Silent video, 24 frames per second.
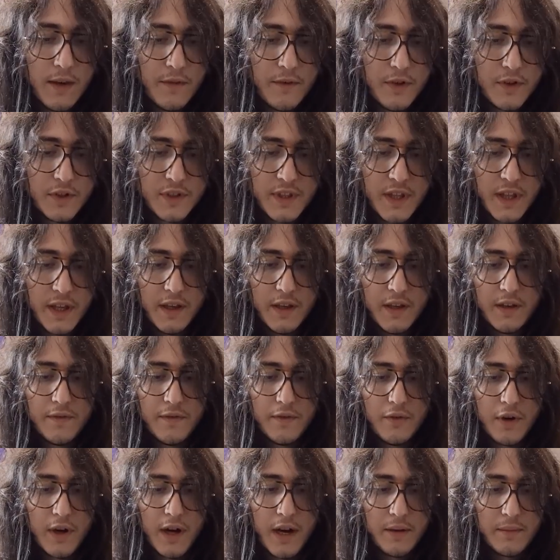First thing
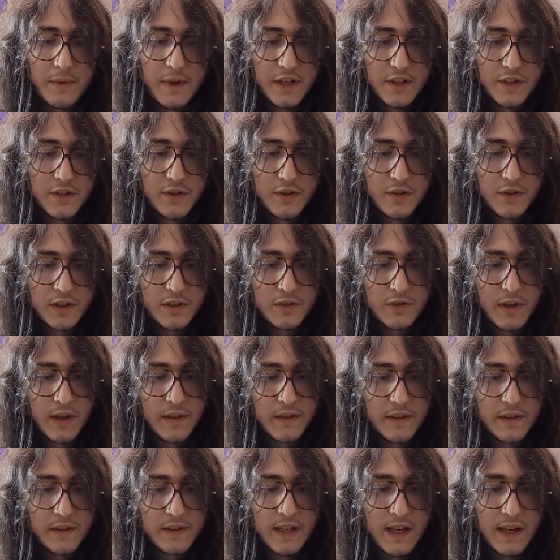for an animation is to
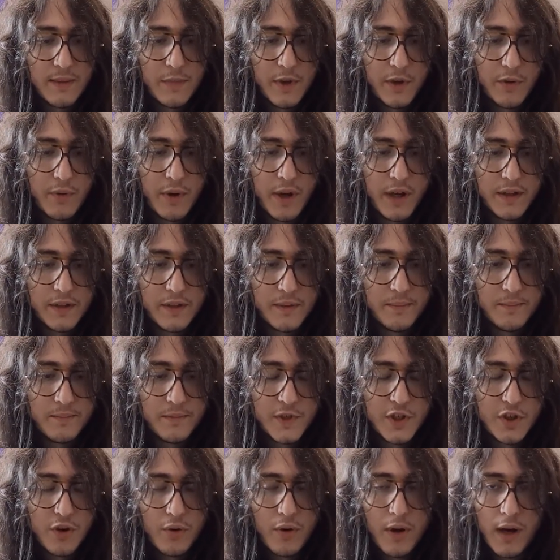get the timing right,
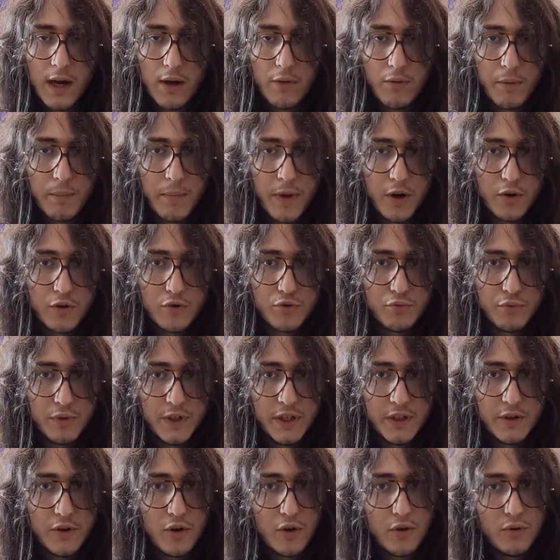so how about
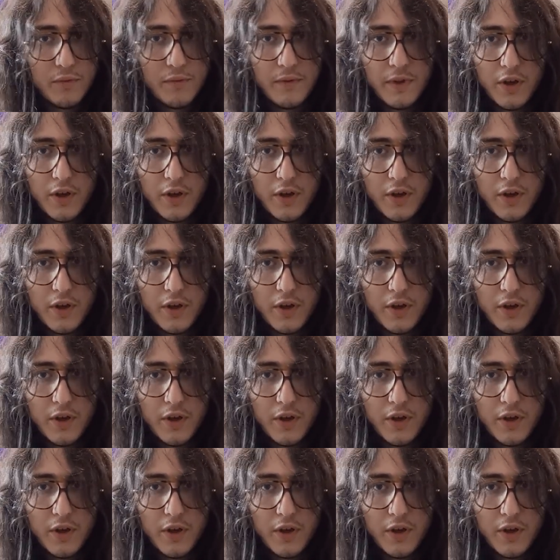we go